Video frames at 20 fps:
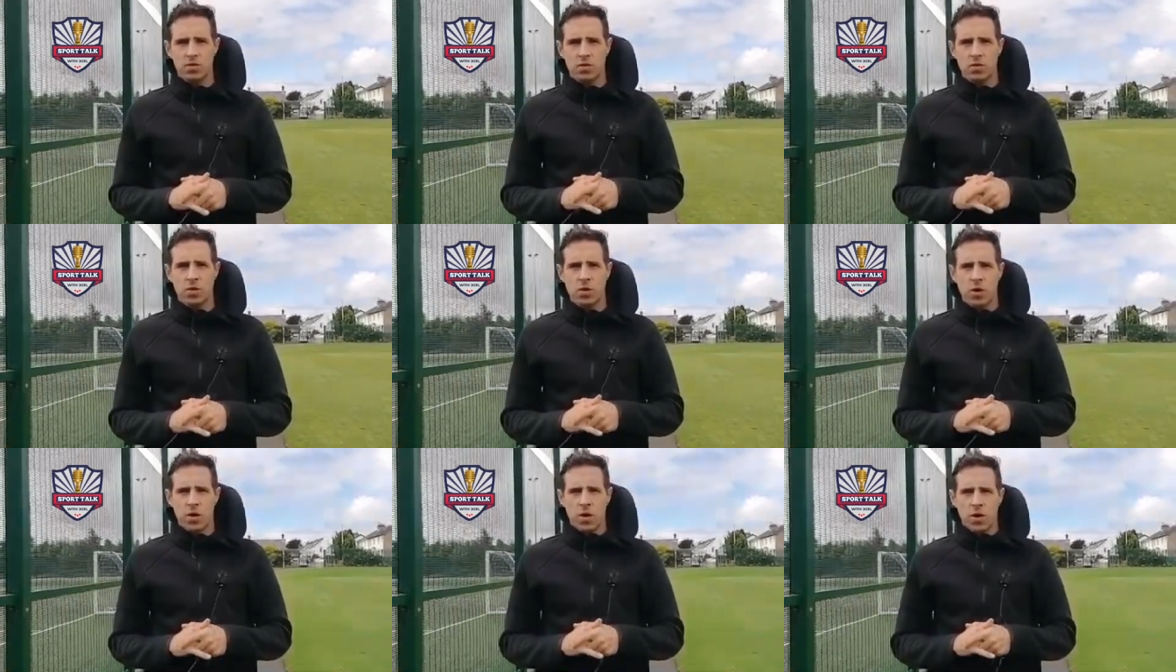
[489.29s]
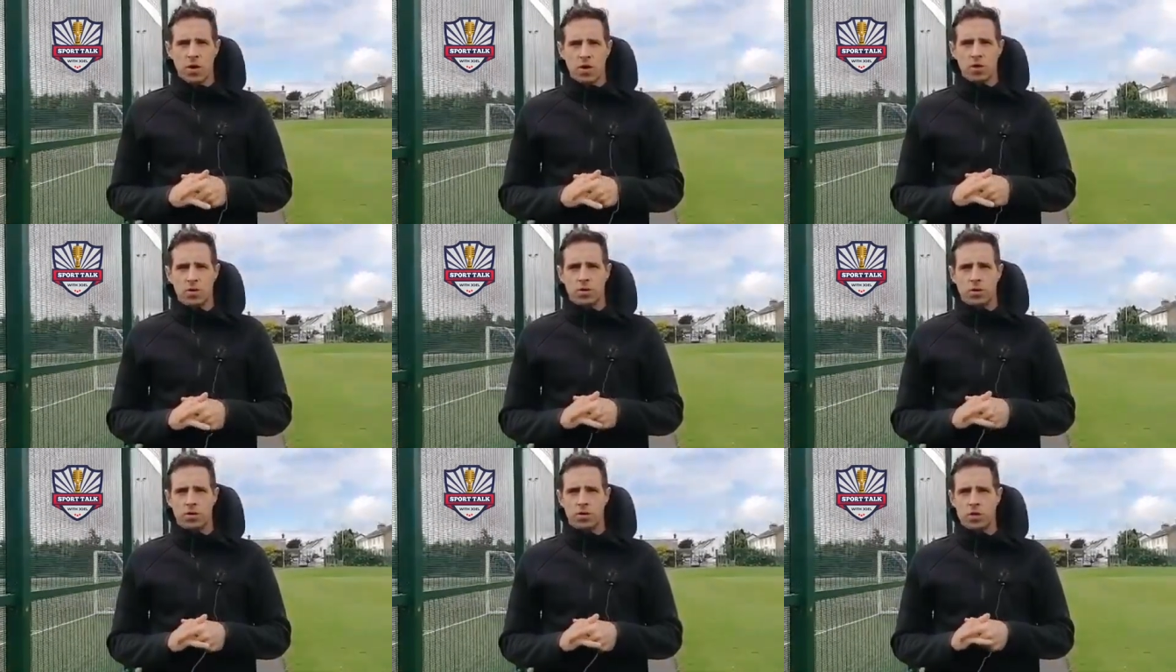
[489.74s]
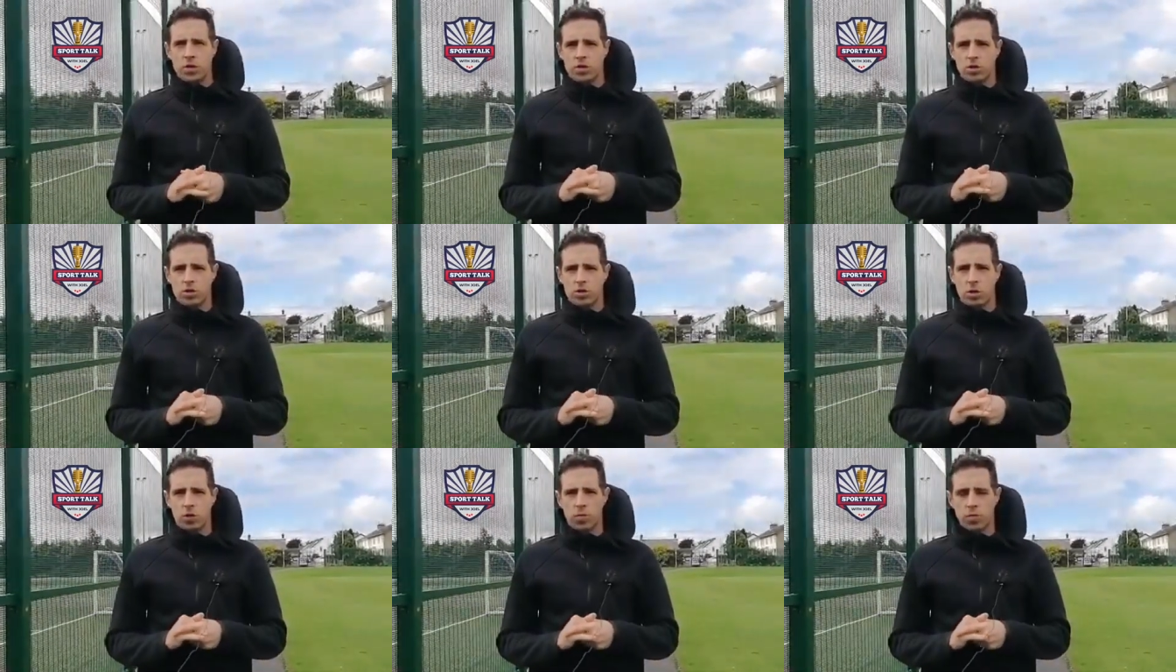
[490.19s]
So I
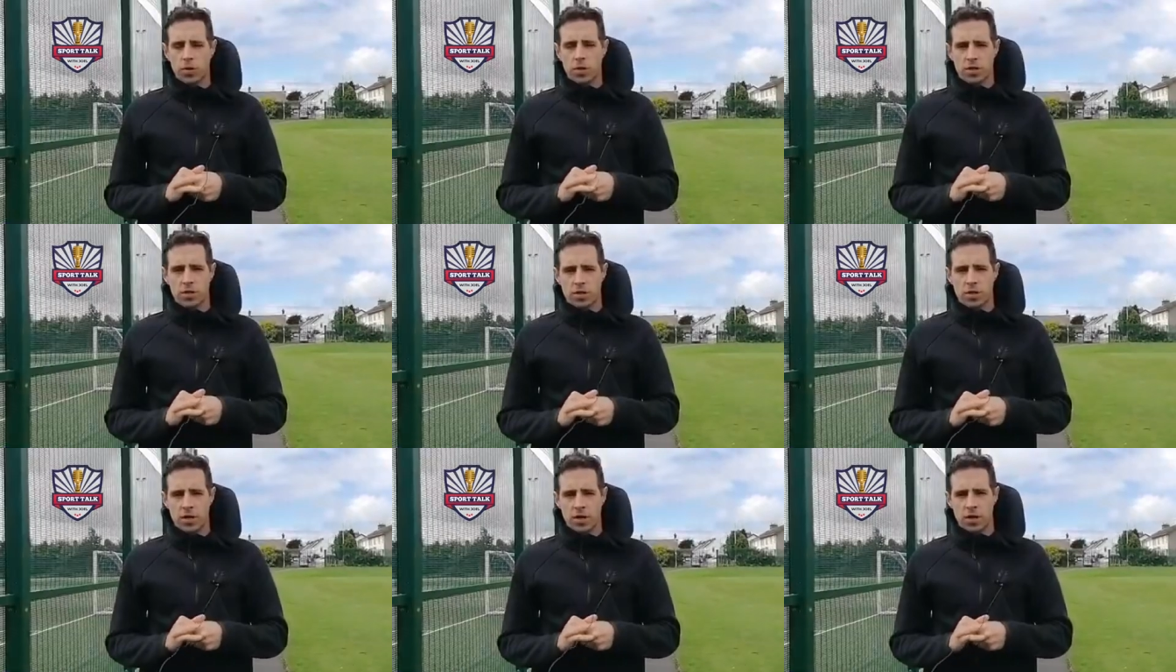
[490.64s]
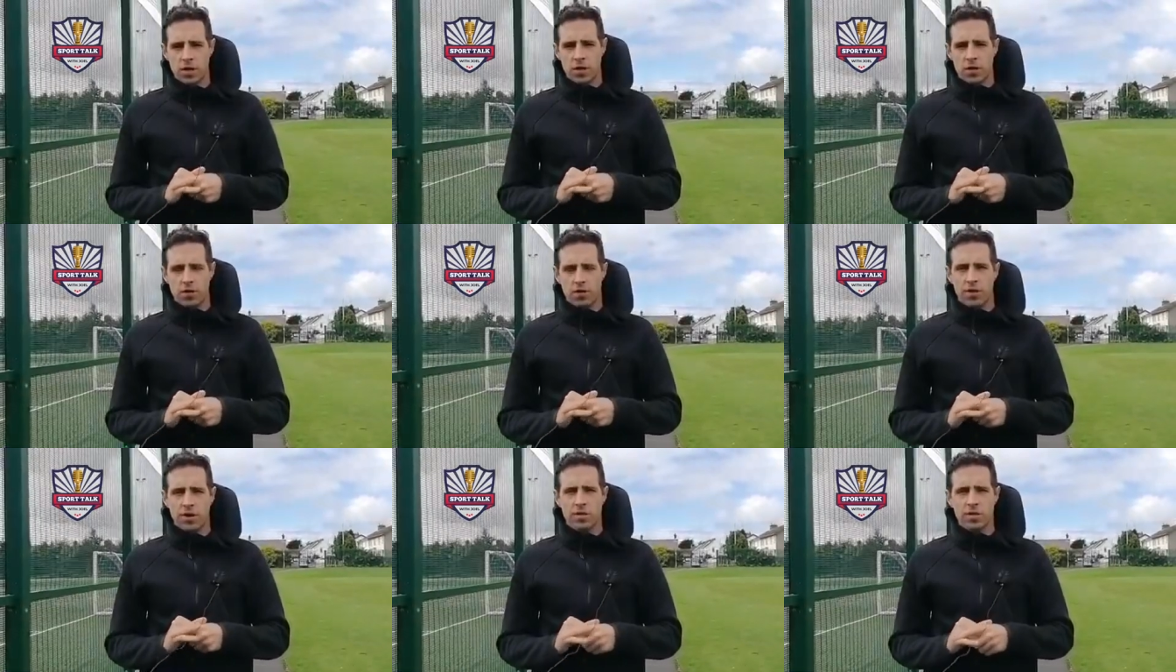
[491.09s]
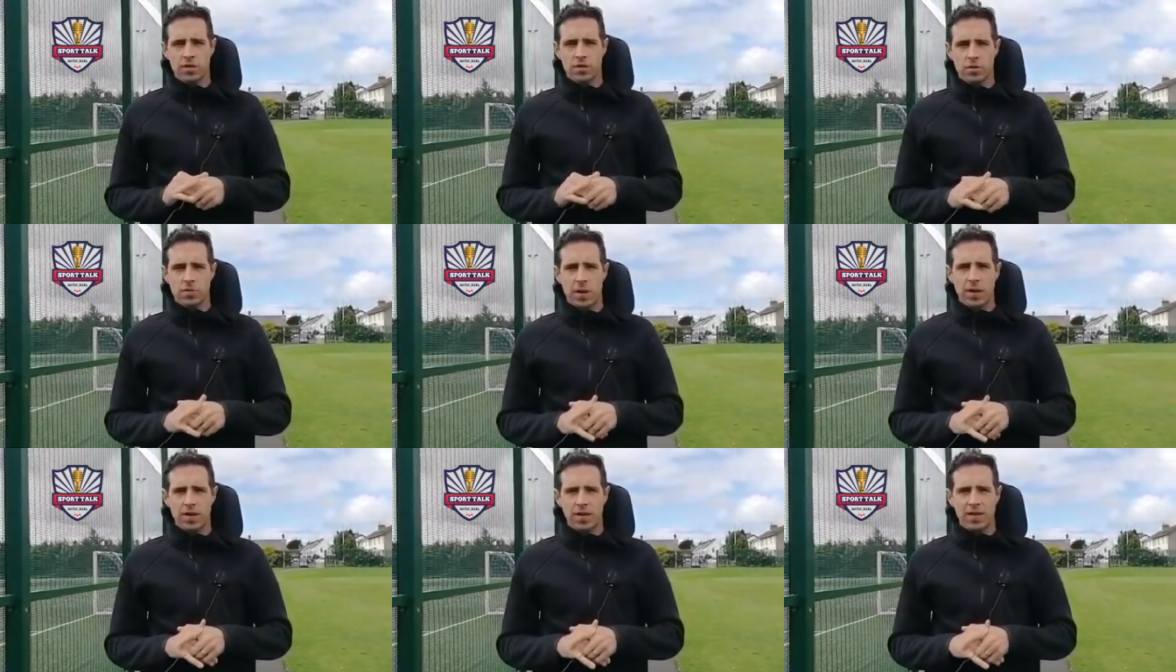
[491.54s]
just hope that it's another great
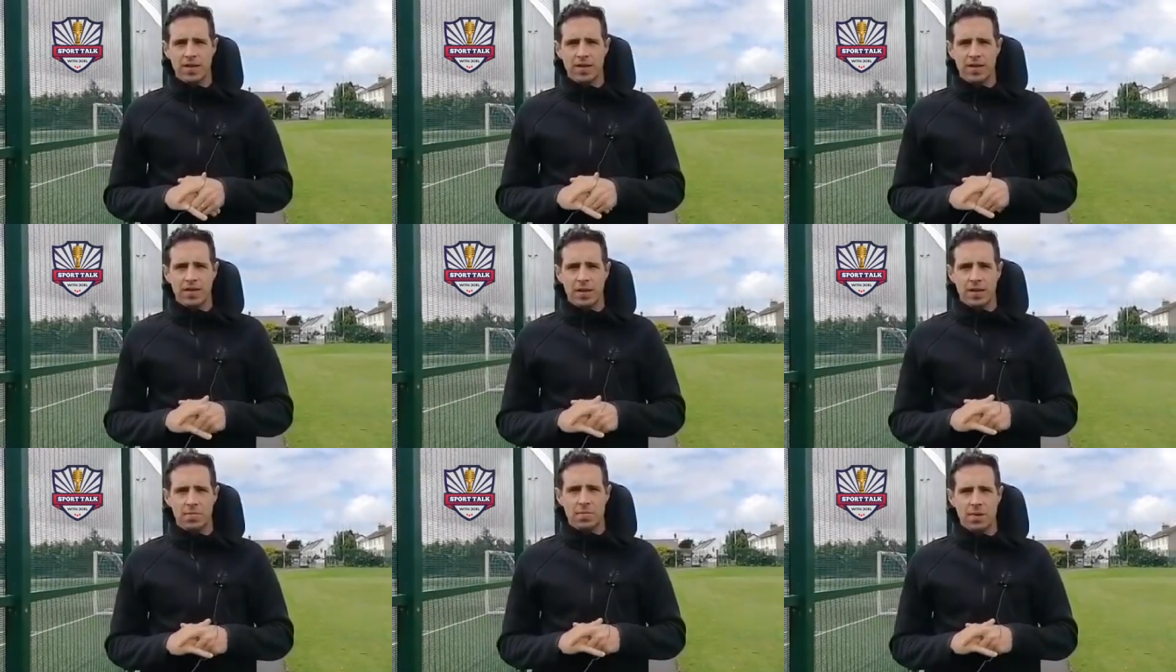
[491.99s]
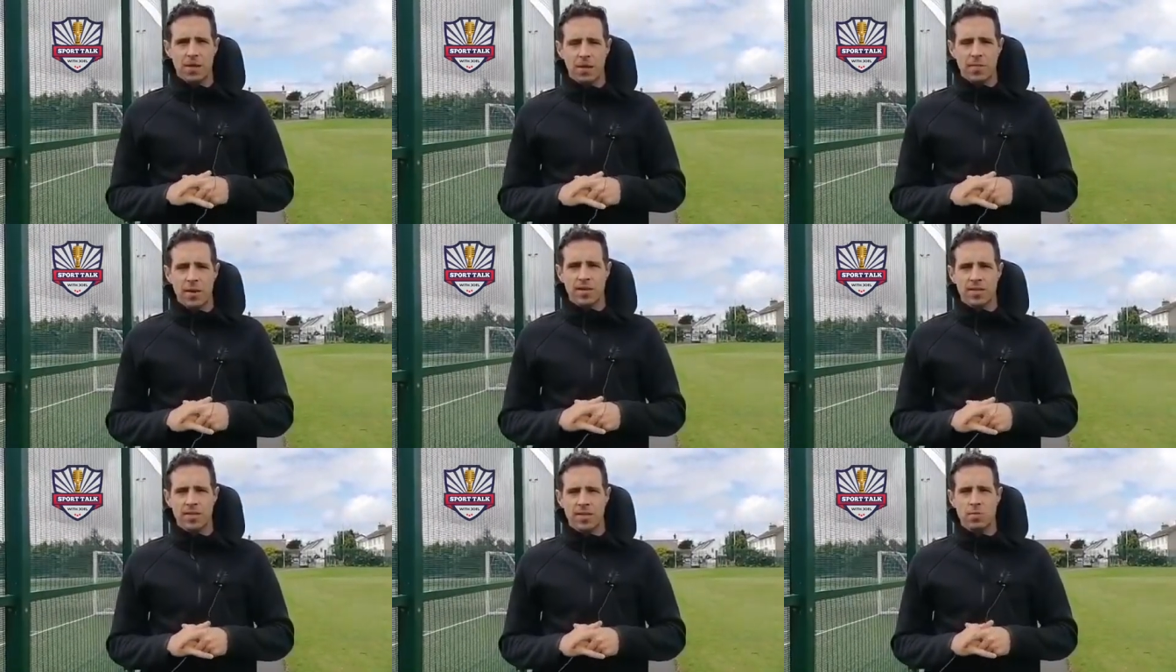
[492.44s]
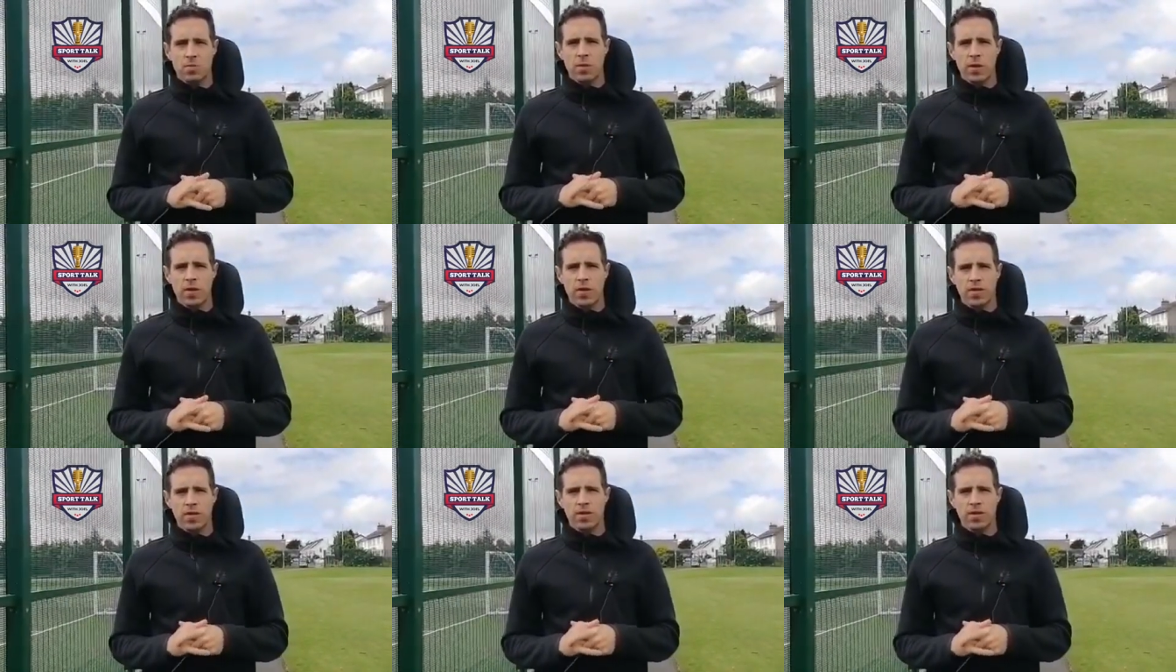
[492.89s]
spectacle, and may the best team win.